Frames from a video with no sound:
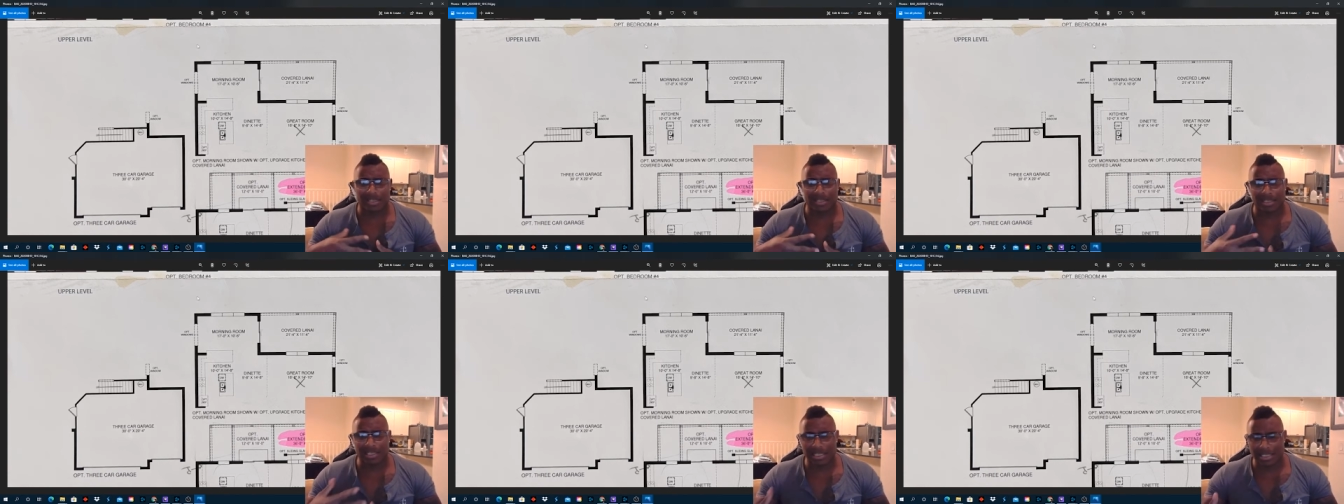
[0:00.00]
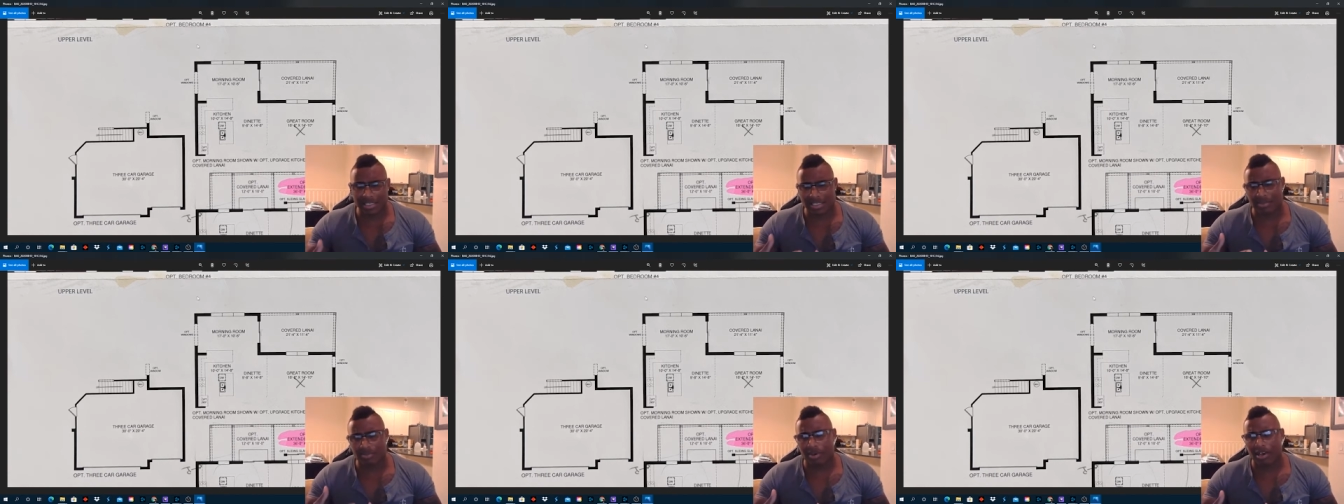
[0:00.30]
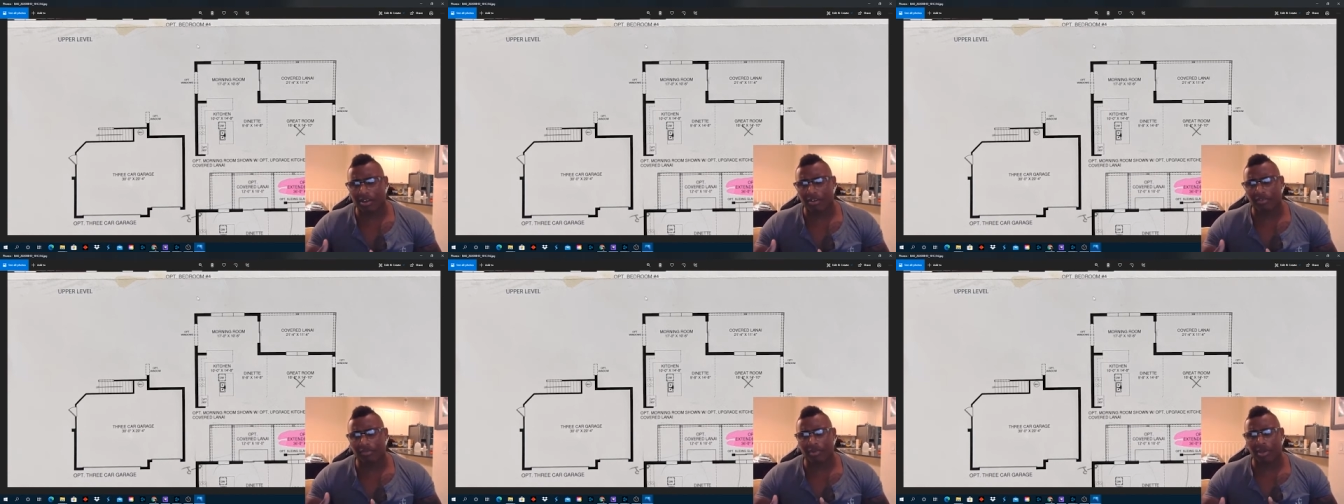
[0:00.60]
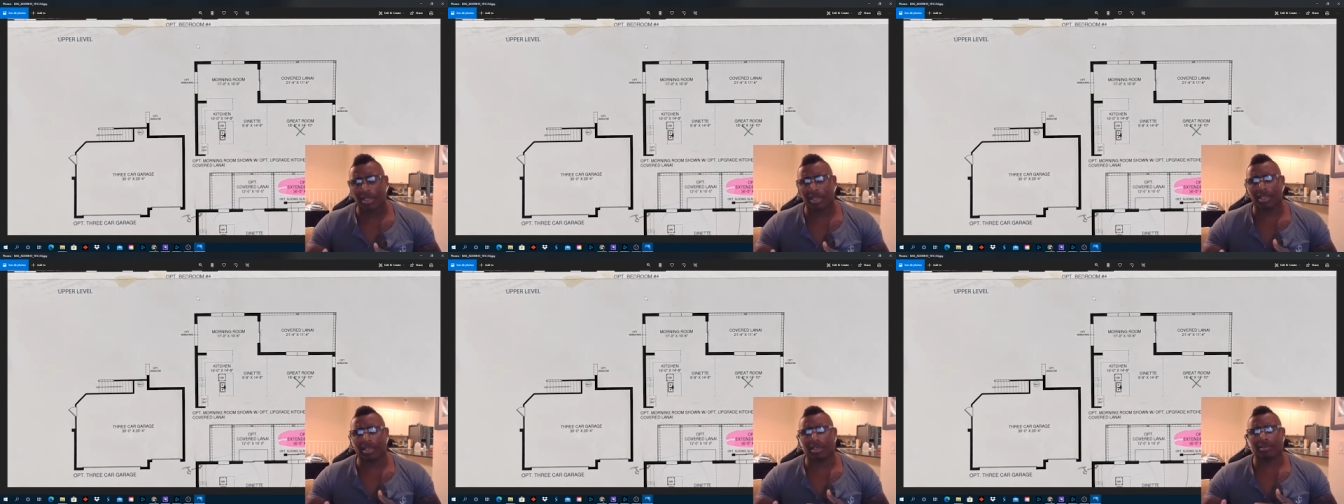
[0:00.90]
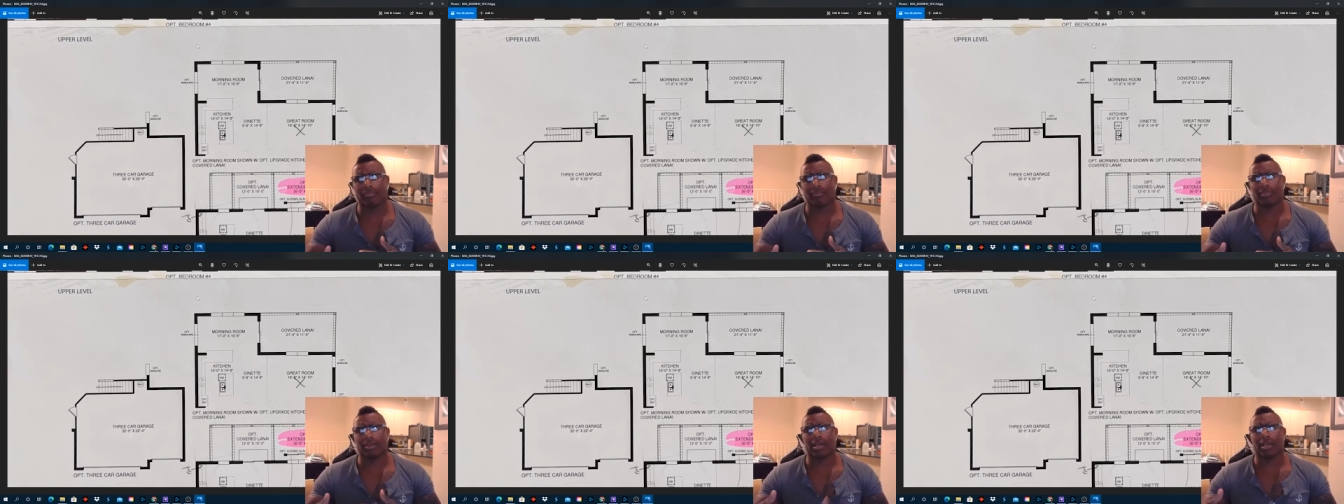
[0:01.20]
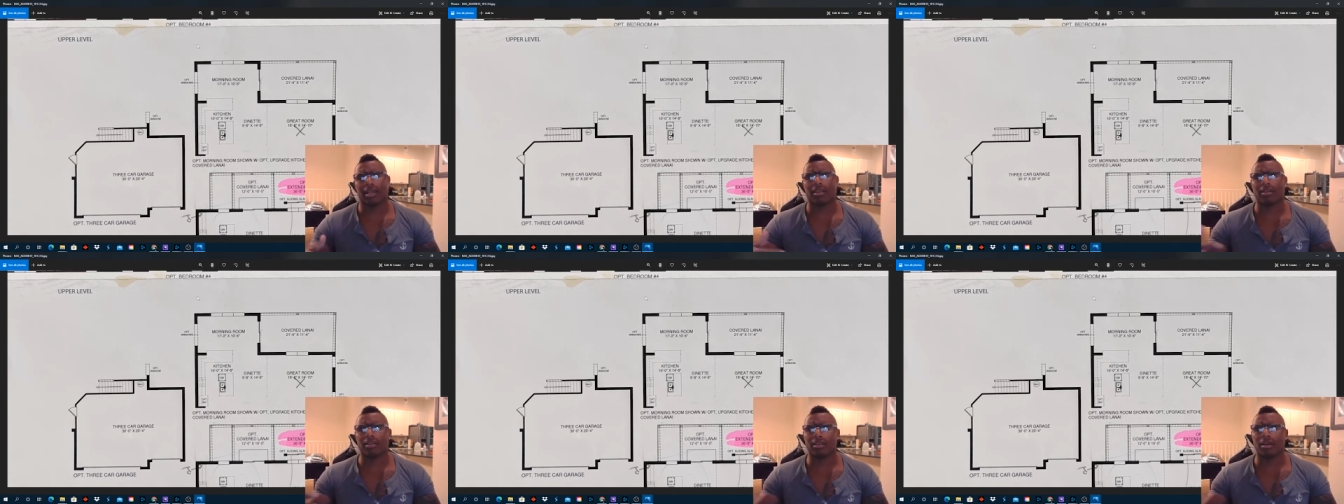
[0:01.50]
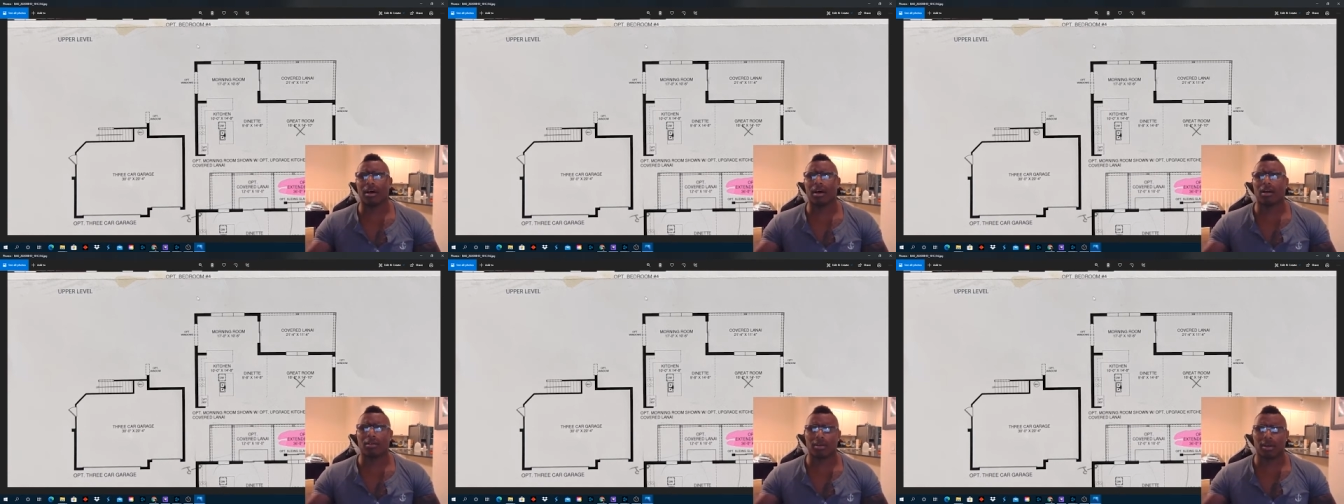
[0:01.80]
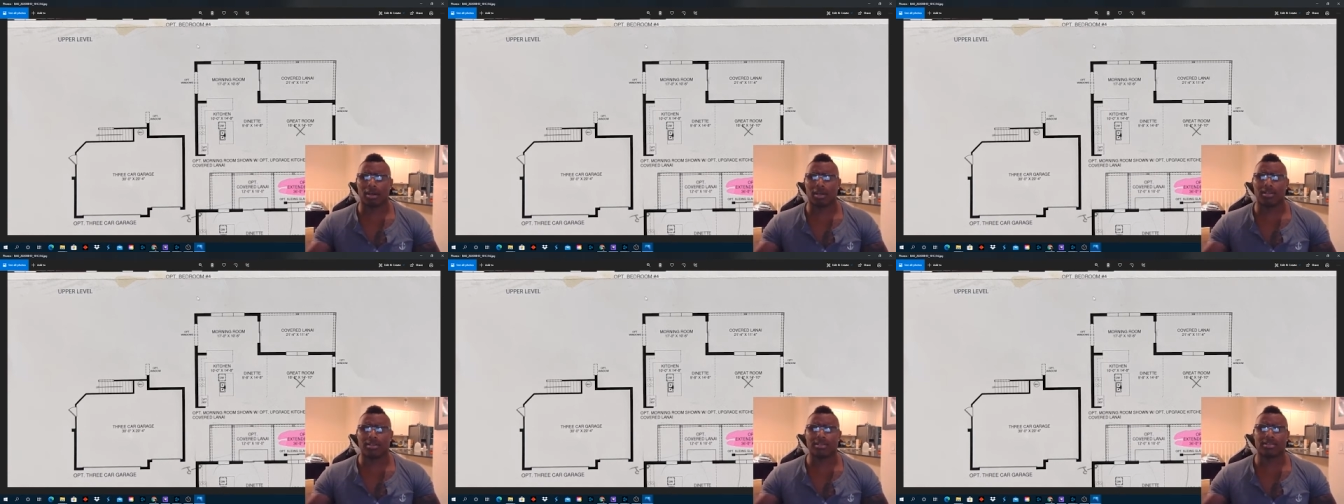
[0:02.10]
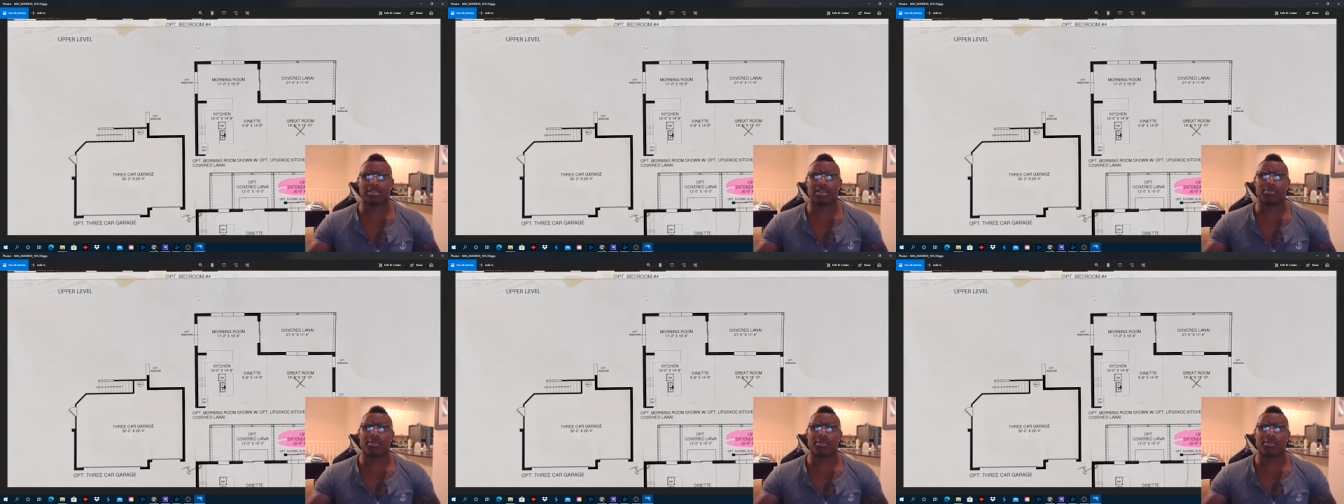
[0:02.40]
least amount of money in the long run to